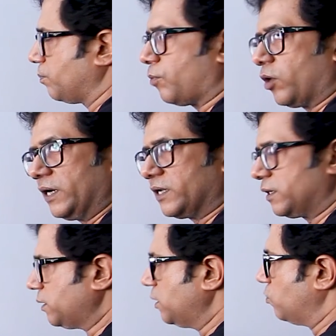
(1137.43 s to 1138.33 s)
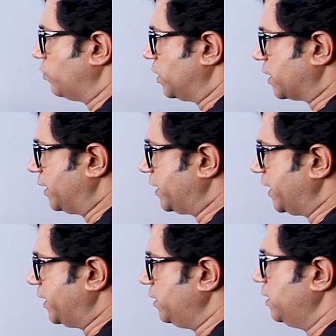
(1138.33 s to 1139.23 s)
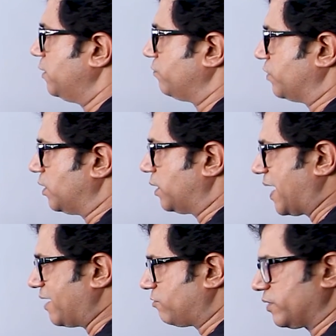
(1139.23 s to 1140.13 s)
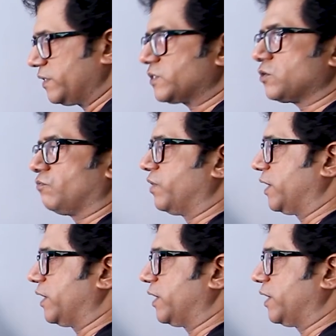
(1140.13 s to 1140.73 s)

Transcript: pointer will contain the address of the